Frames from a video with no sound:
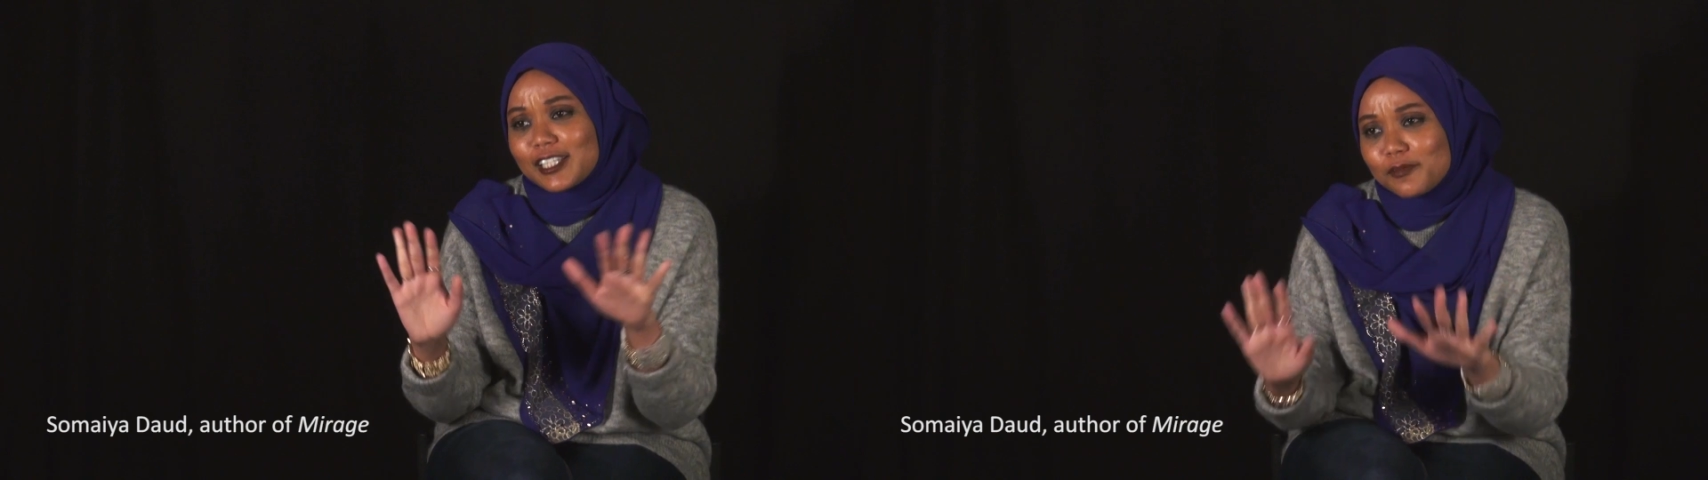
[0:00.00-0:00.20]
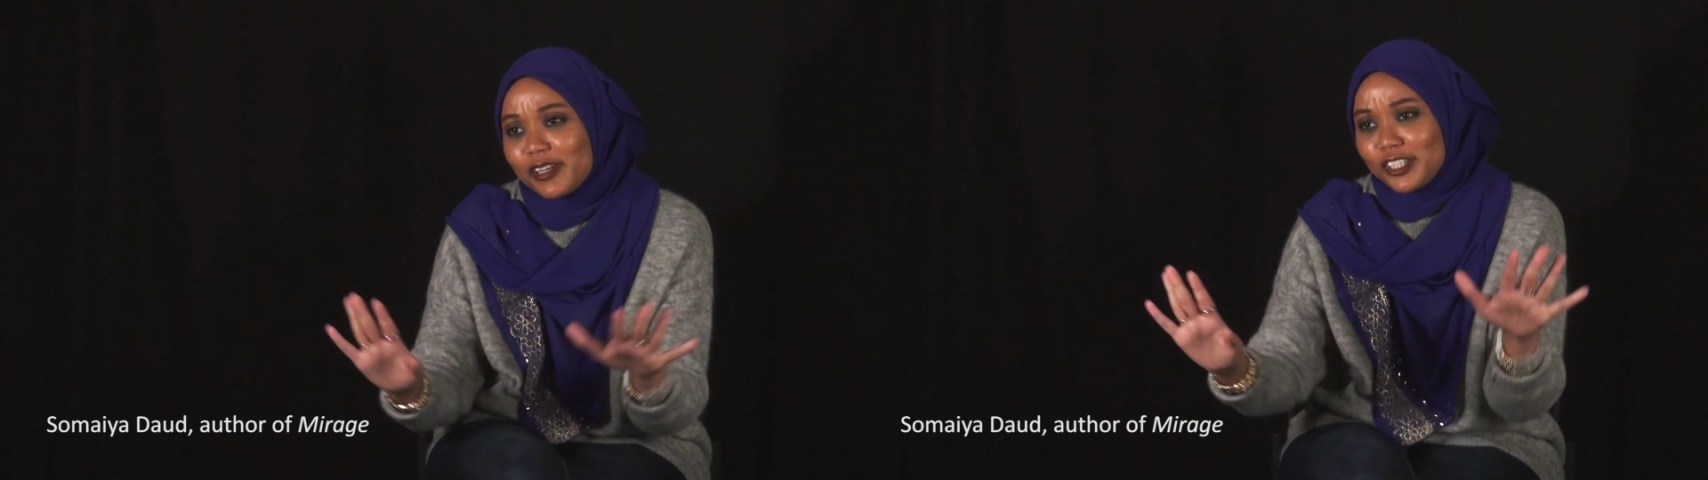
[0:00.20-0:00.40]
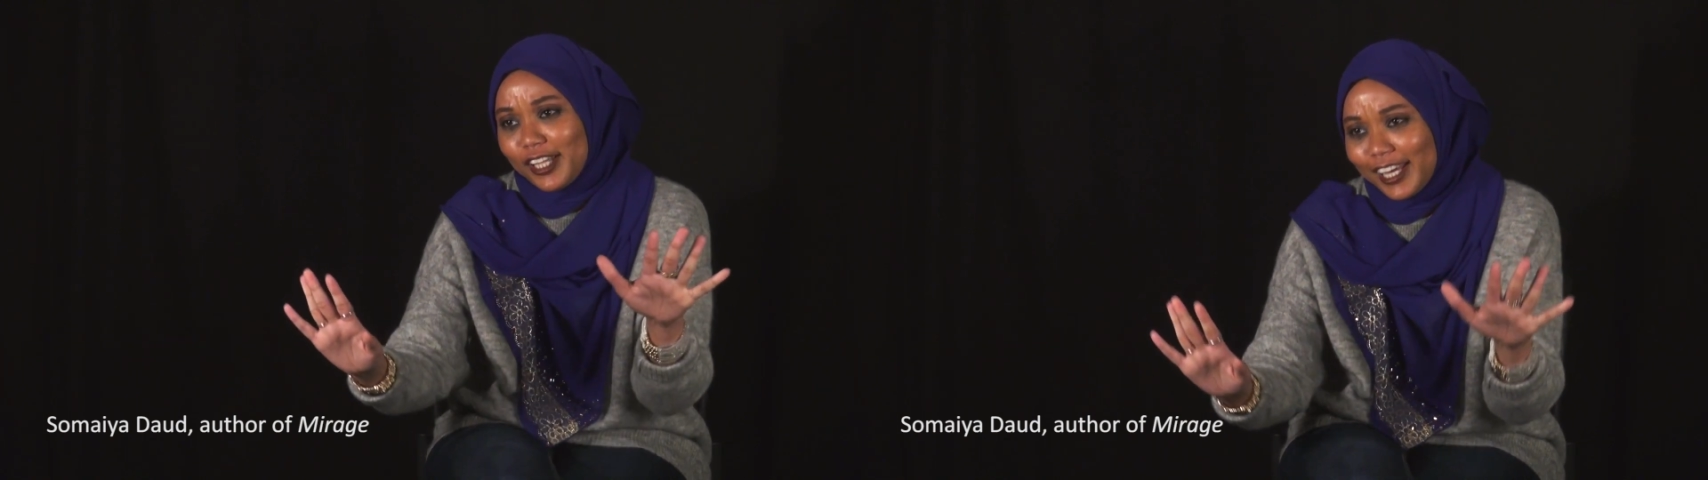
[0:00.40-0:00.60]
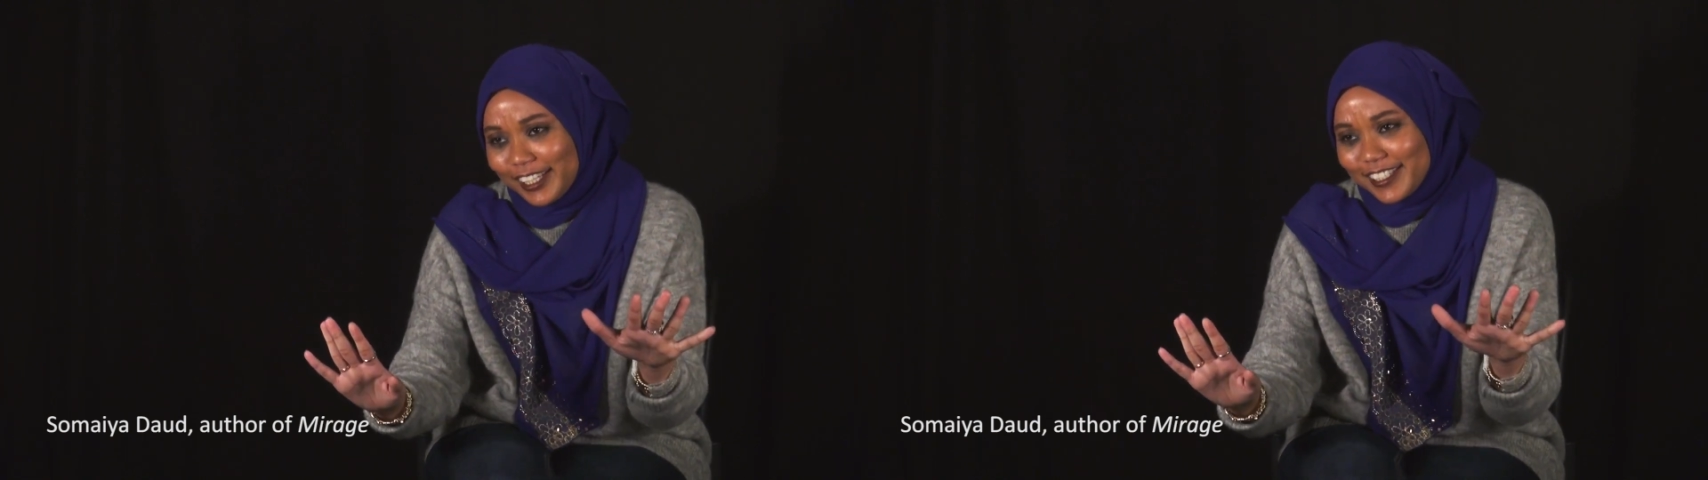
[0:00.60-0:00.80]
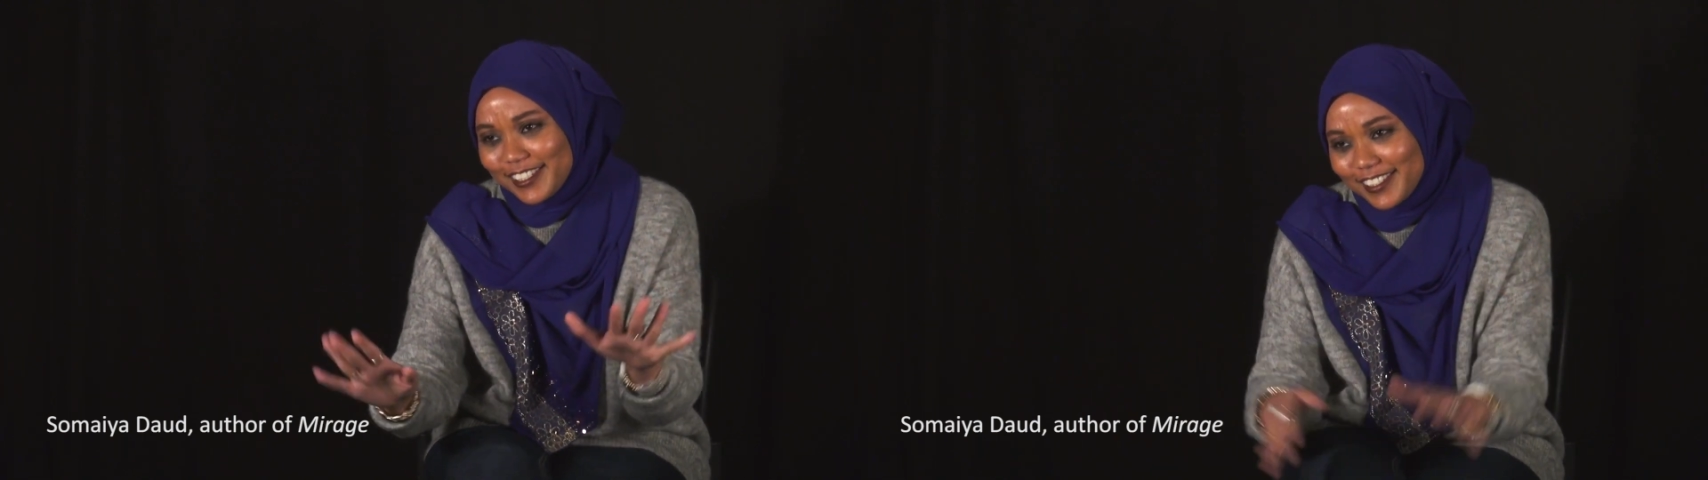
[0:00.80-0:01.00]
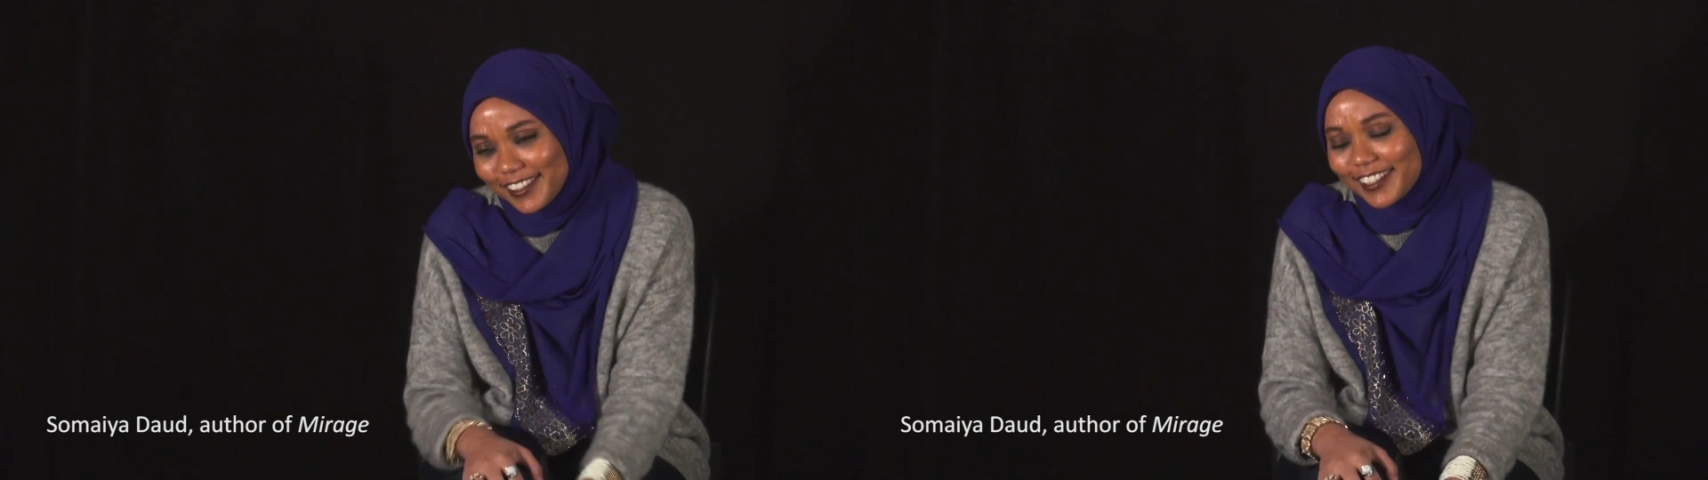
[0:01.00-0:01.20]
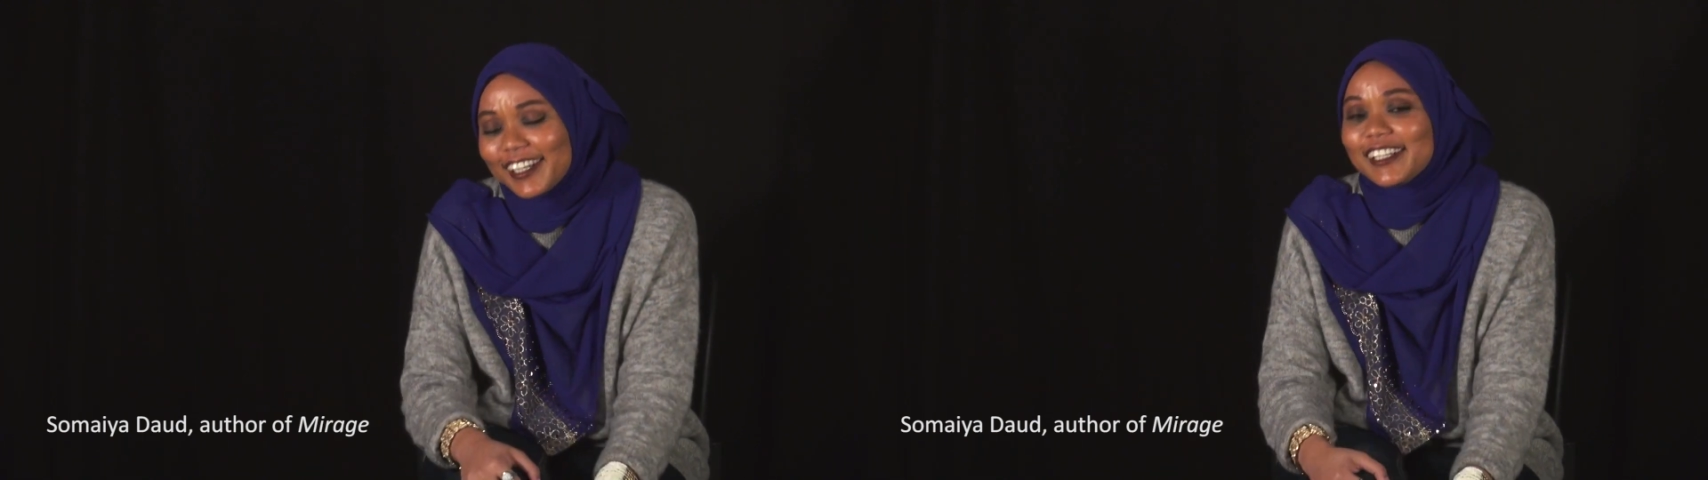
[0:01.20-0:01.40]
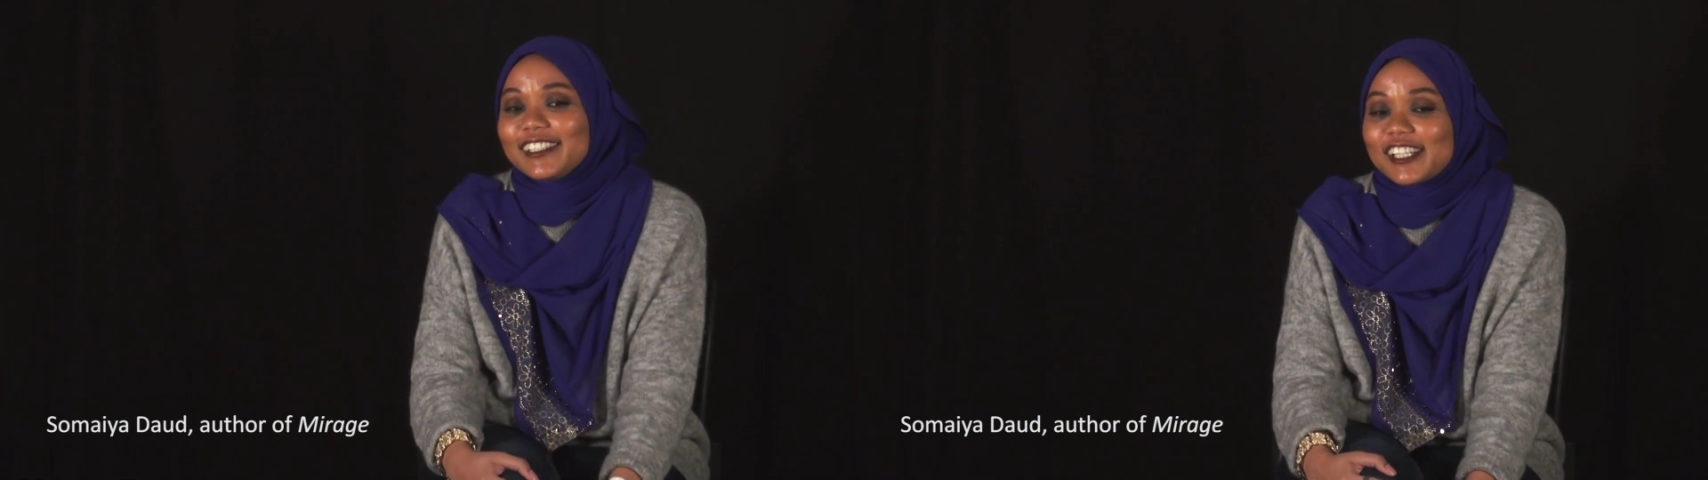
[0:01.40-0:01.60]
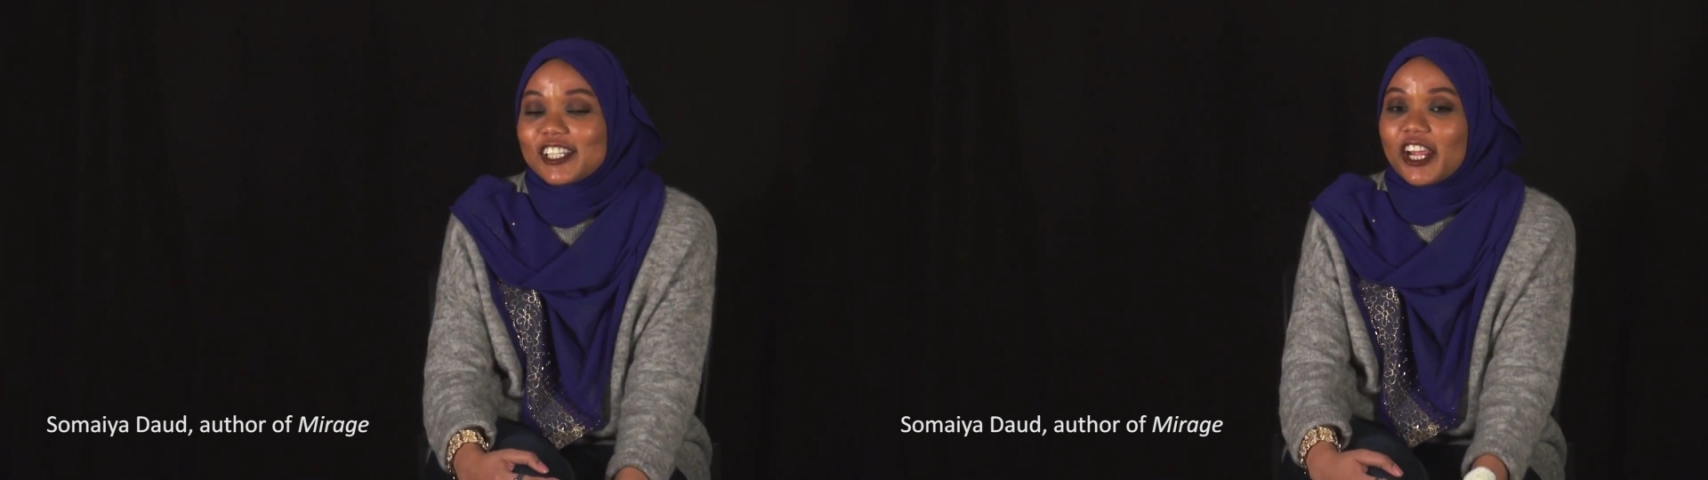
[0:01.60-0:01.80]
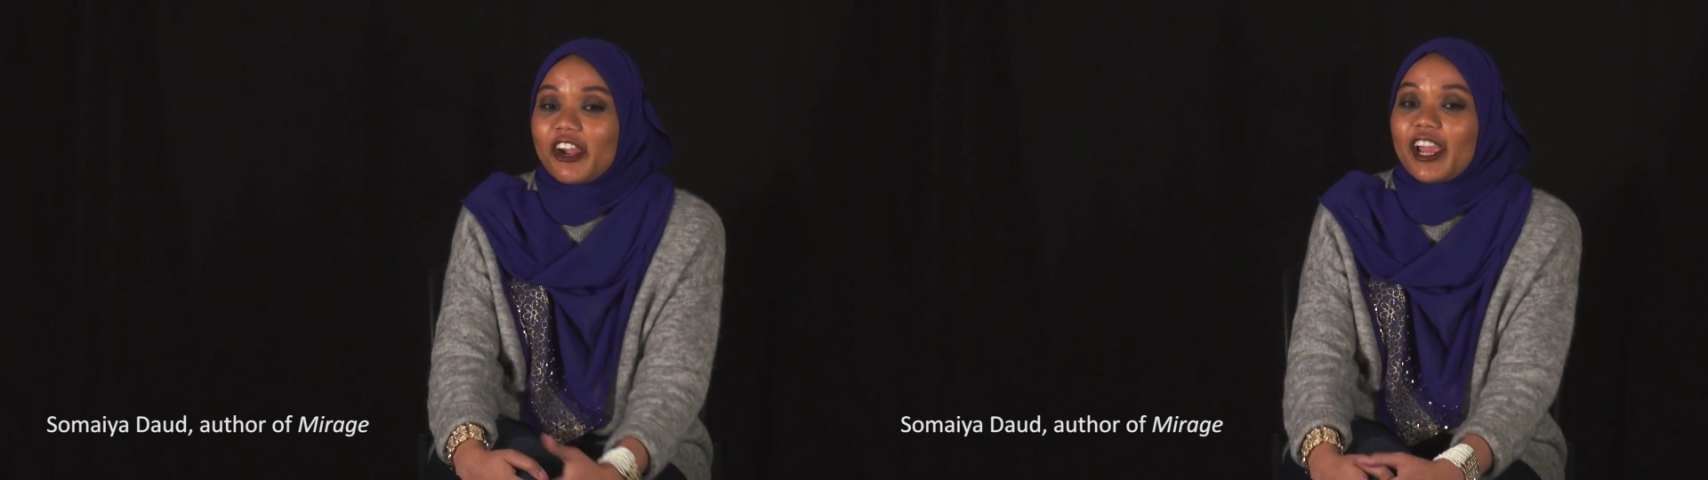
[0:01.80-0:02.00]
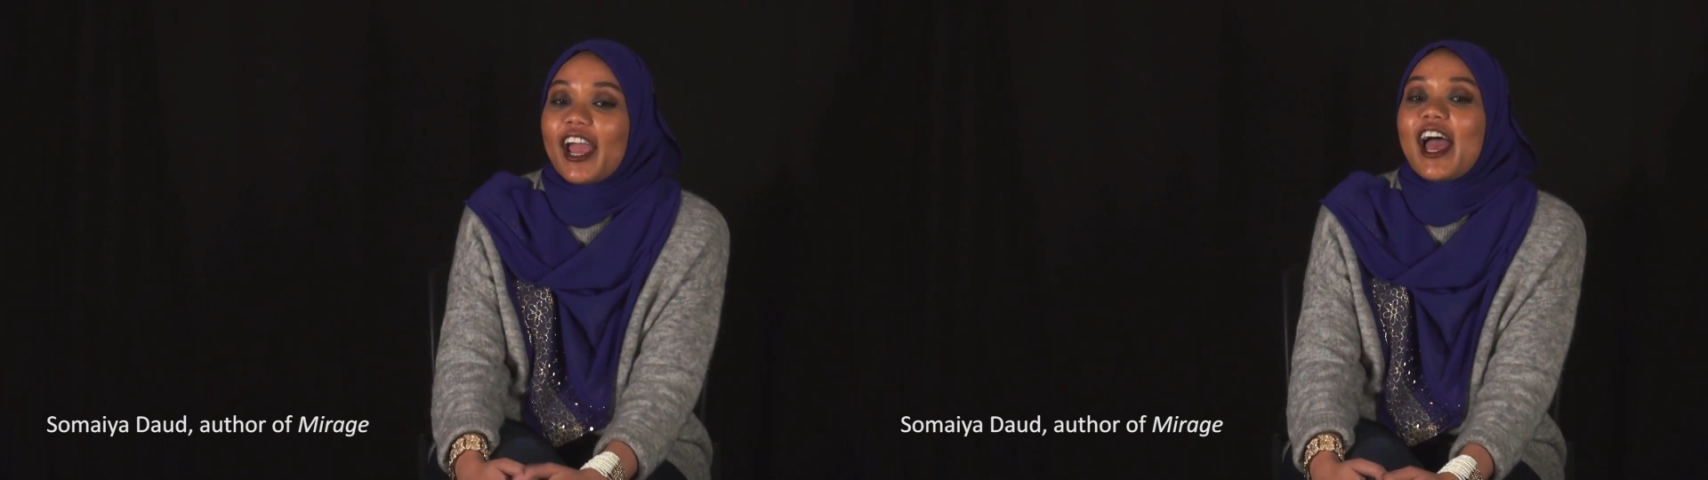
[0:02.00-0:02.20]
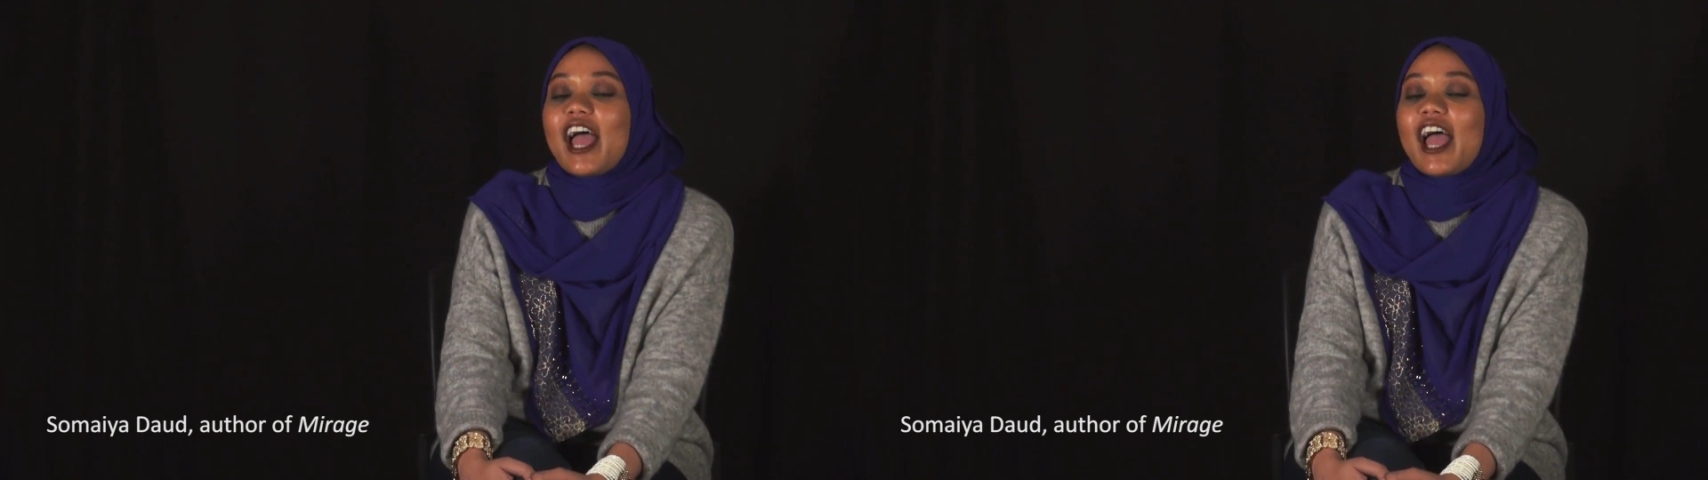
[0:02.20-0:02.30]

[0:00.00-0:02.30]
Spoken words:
specialized dictionary.